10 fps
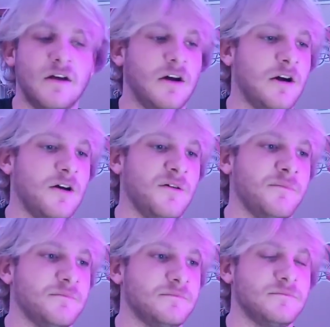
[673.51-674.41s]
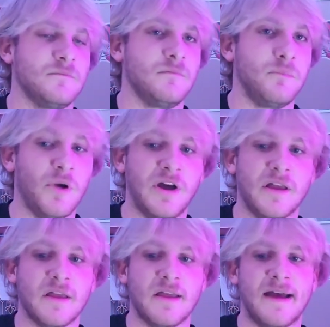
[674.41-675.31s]
But
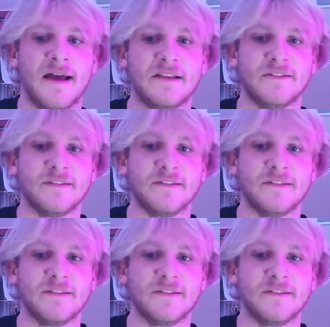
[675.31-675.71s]
as